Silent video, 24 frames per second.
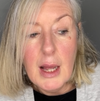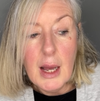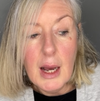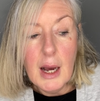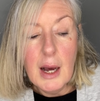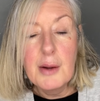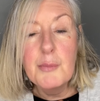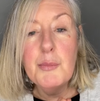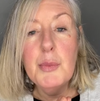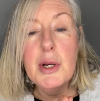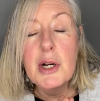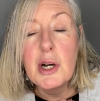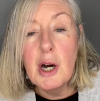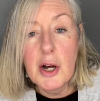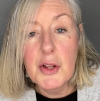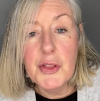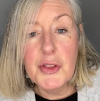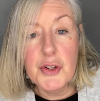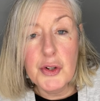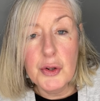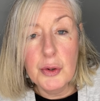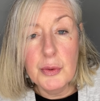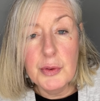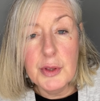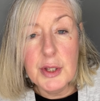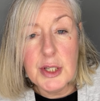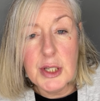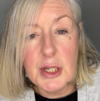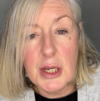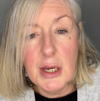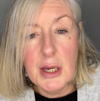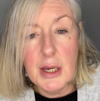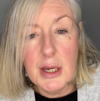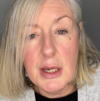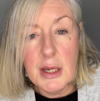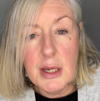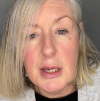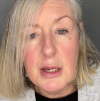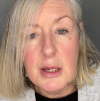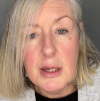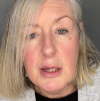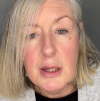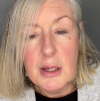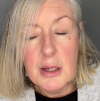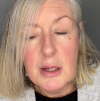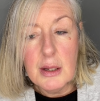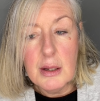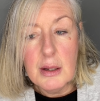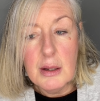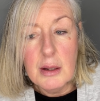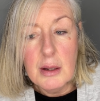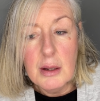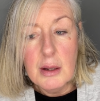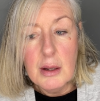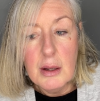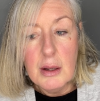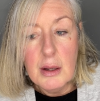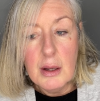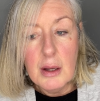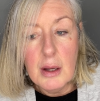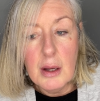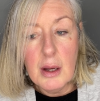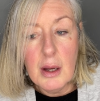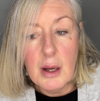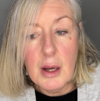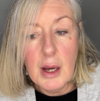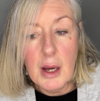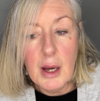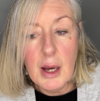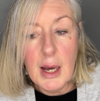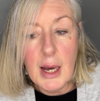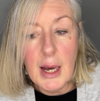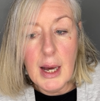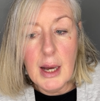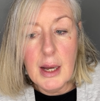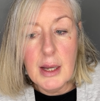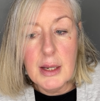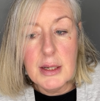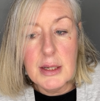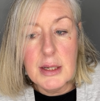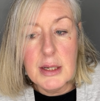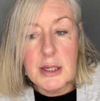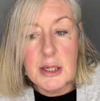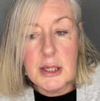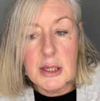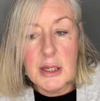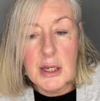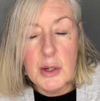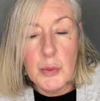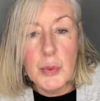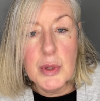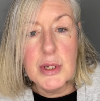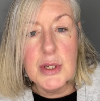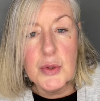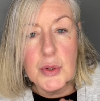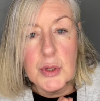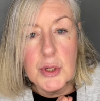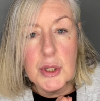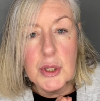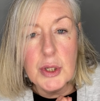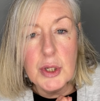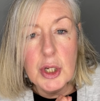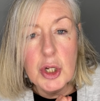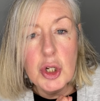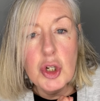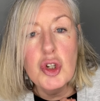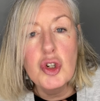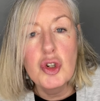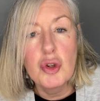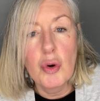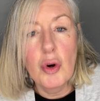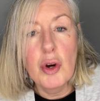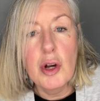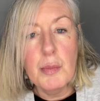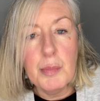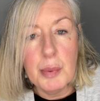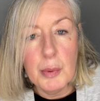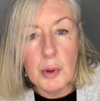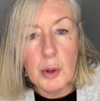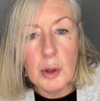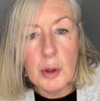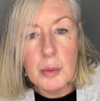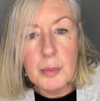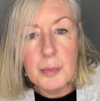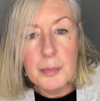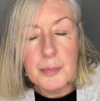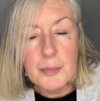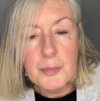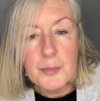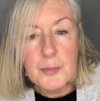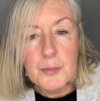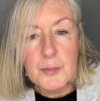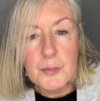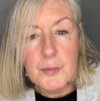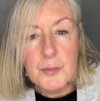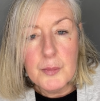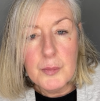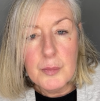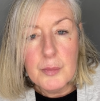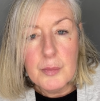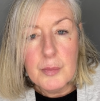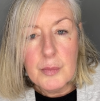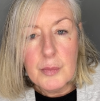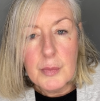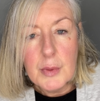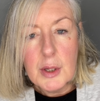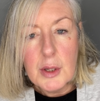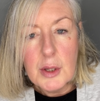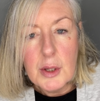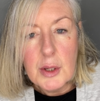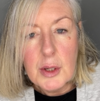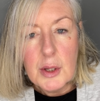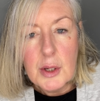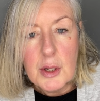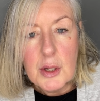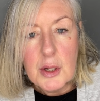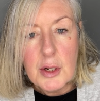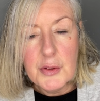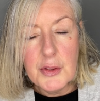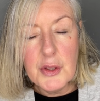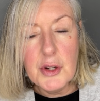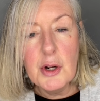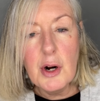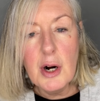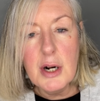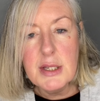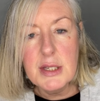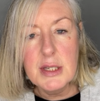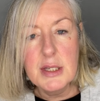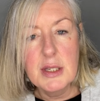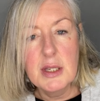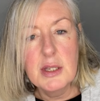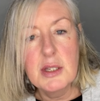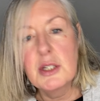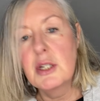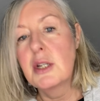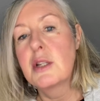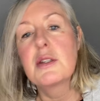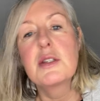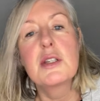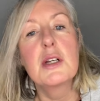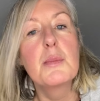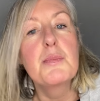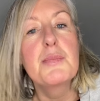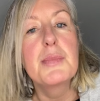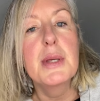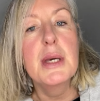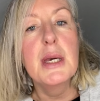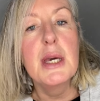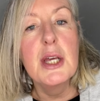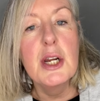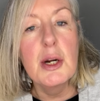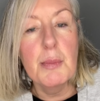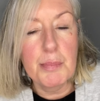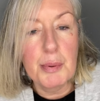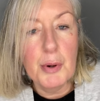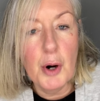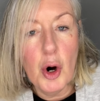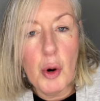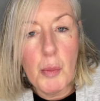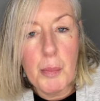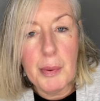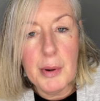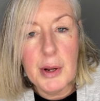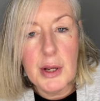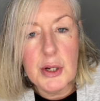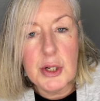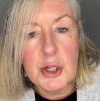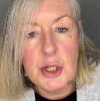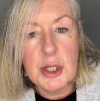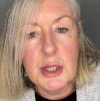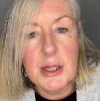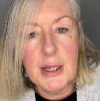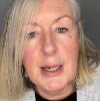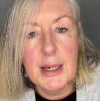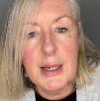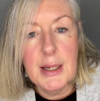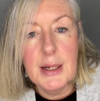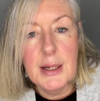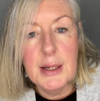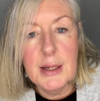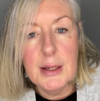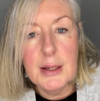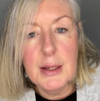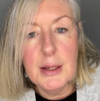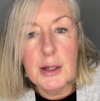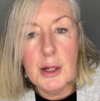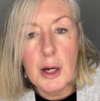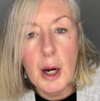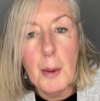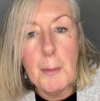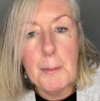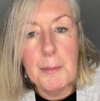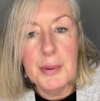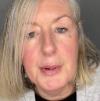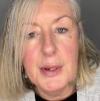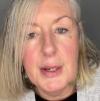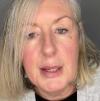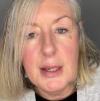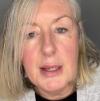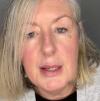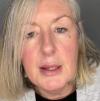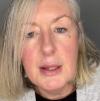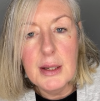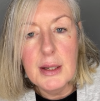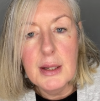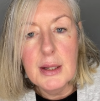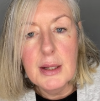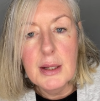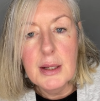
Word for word: And we got through the day and it was enjoyable. the narcissist did something inappropriate in company,